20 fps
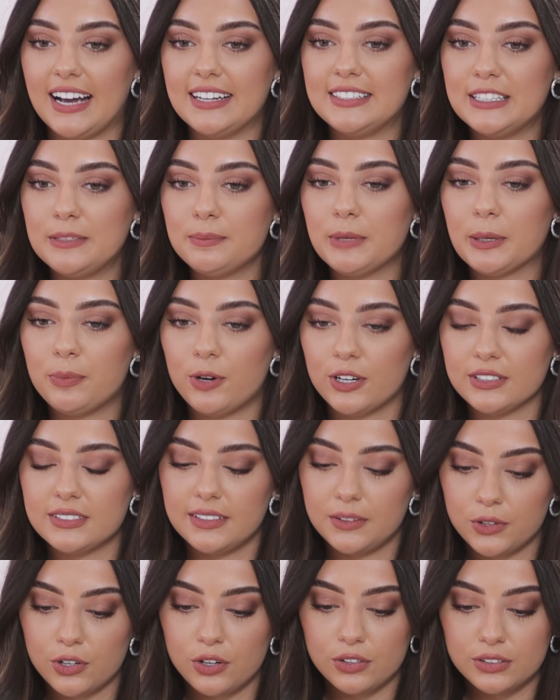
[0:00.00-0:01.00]
I did my part
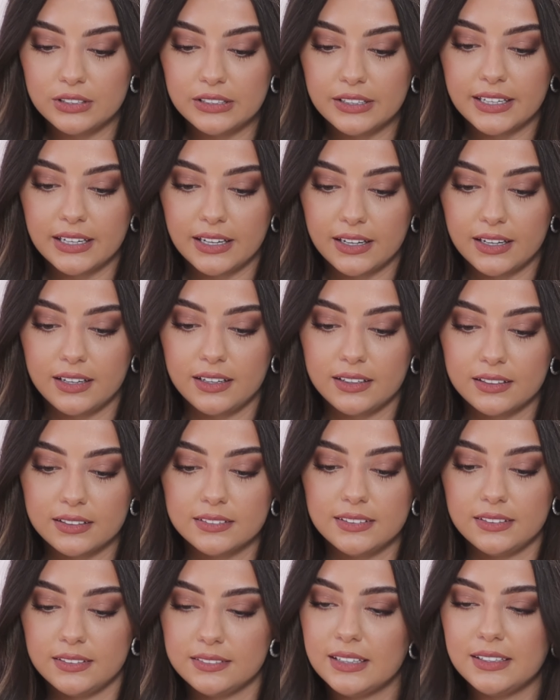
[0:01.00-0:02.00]
and they were all looking,
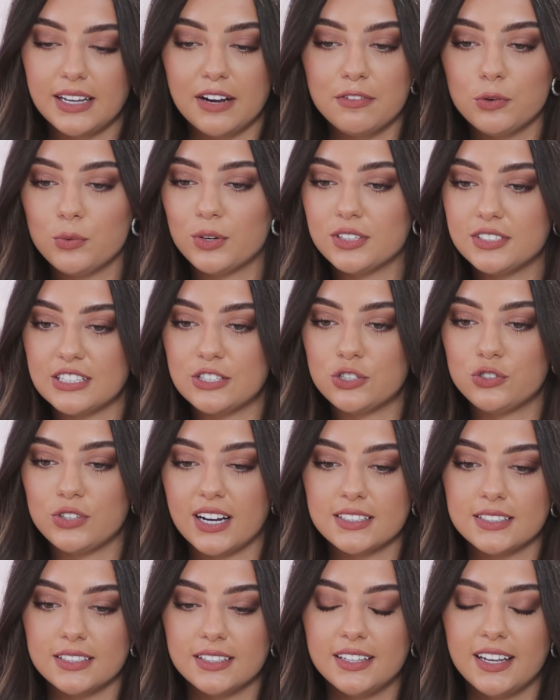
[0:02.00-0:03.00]
everyone
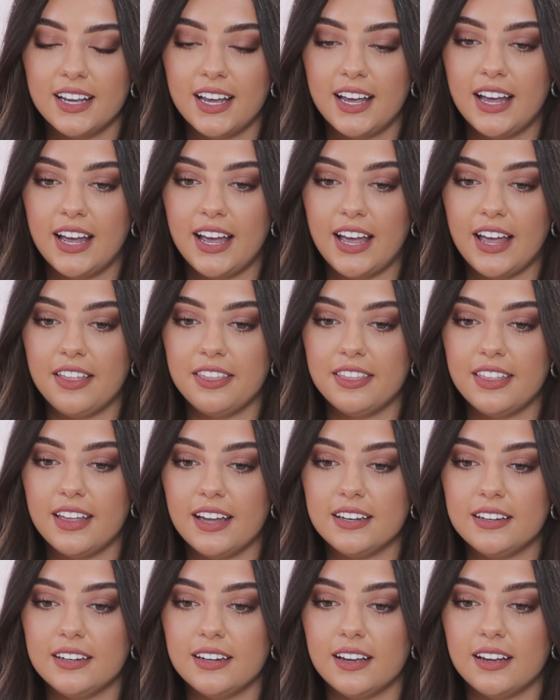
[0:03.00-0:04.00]
distracted. And
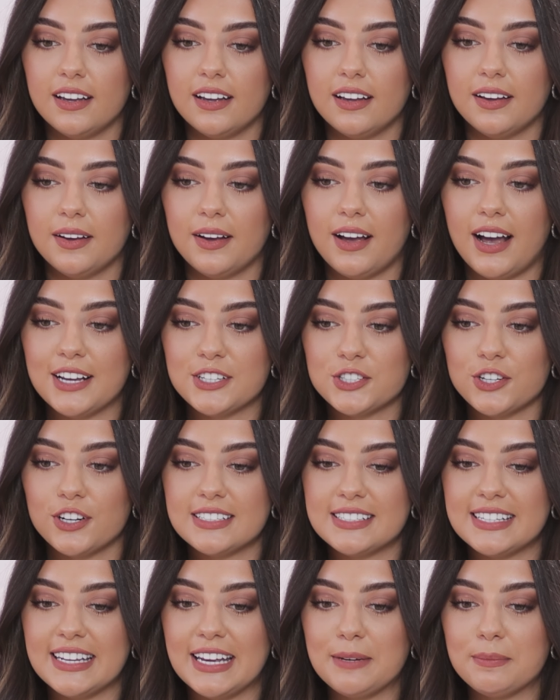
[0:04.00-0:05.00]
then uh, I
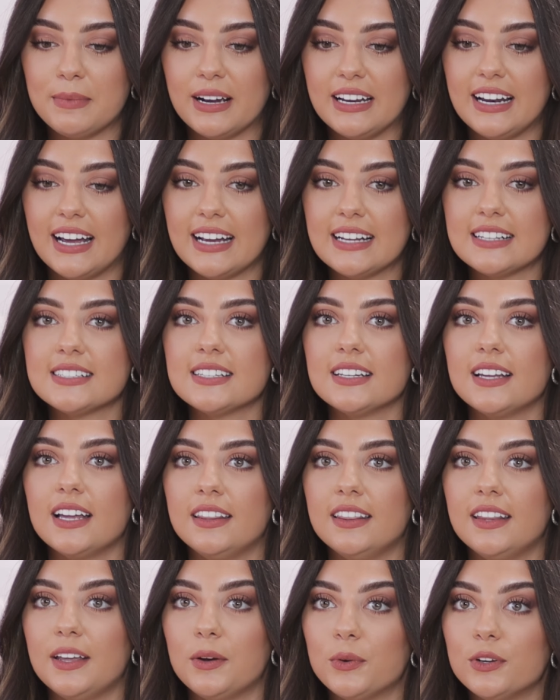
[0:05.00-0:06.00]
started saying my lines
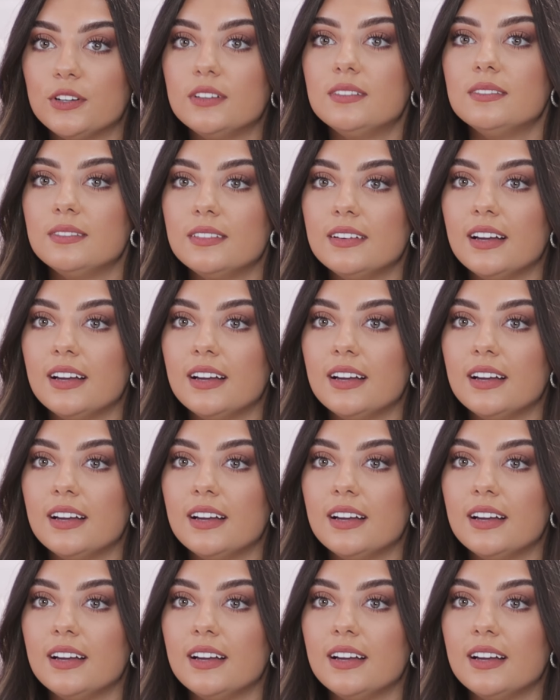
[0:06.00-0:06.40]
and they would